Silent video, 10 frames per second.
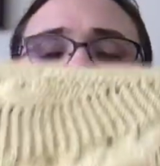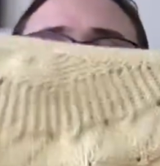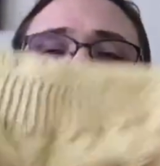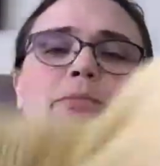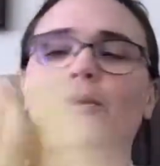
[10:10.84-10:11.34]

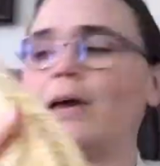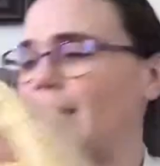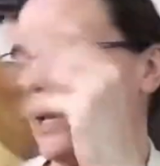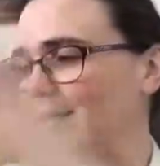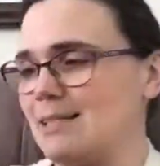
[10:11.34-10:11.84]
stop. Okay,
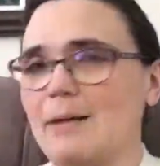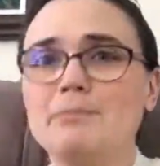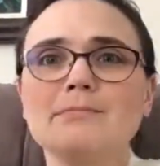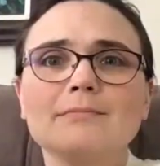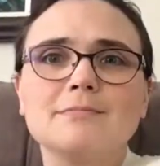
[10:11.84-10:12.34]
I gotta stop.
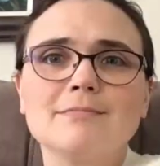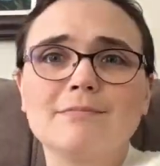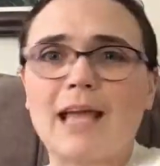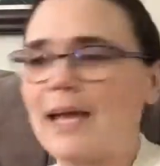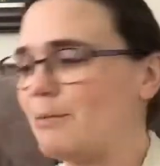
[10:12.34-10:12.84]

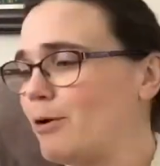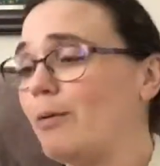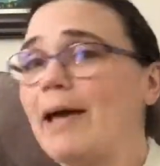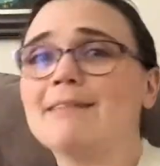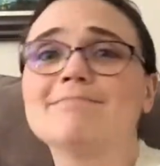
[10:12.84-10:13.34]
I gotta put
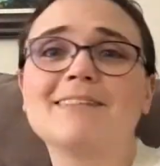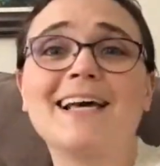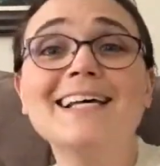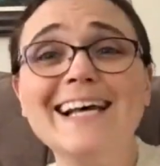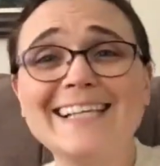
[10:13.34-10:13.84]
away
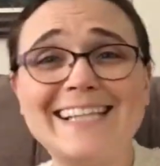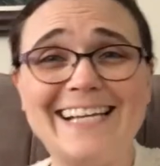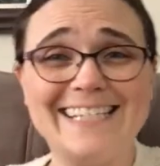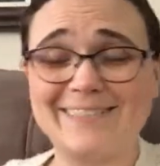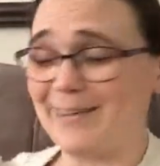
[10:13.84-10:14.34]
because I
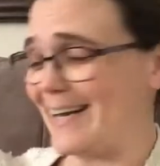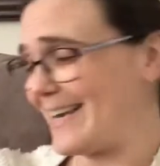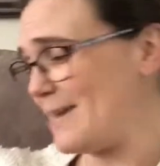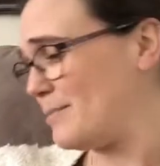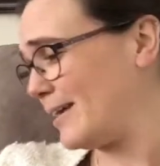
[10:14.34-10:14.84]
just want to
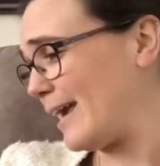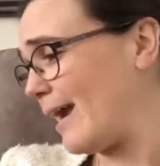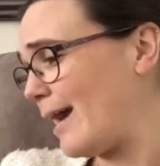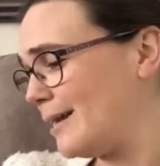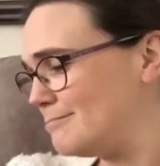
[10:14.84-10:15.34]
keep looking
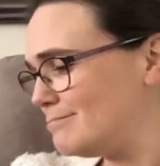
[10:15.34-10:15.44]
at it.